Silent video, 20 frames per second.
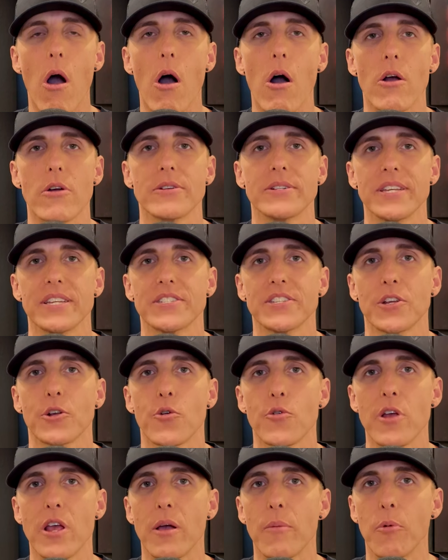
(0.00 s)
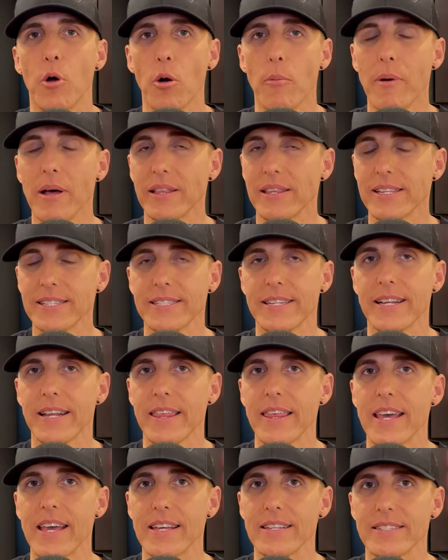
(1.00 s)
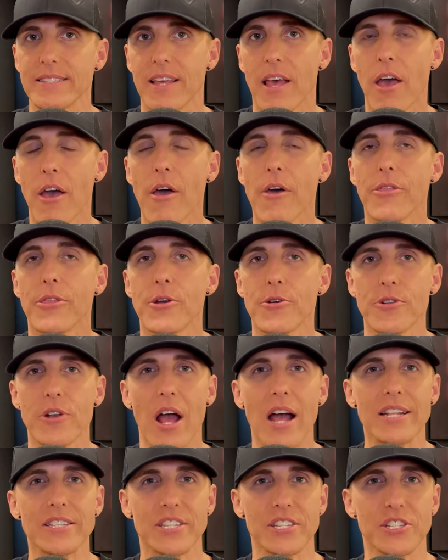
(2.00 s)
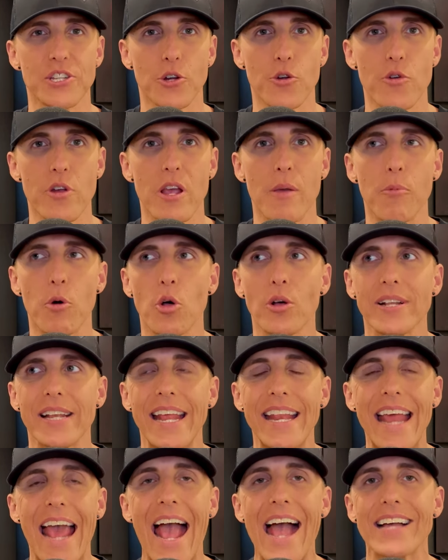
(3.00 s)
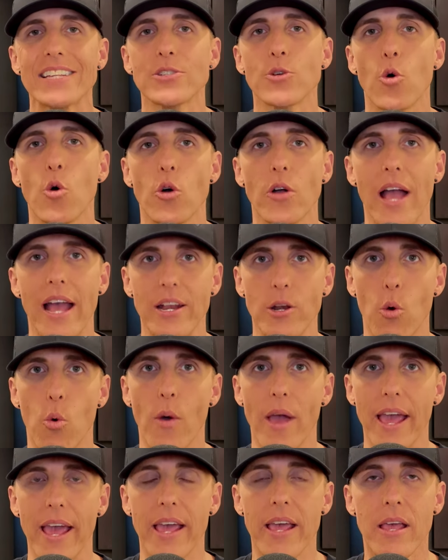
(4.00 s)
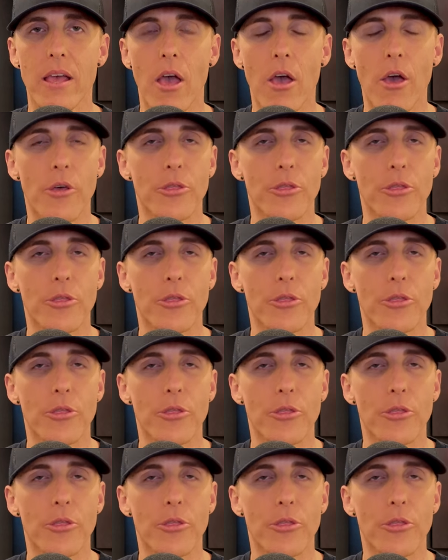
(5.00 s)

are disagreeable, but listen to this they're not disagreeable in an asshole kind of way,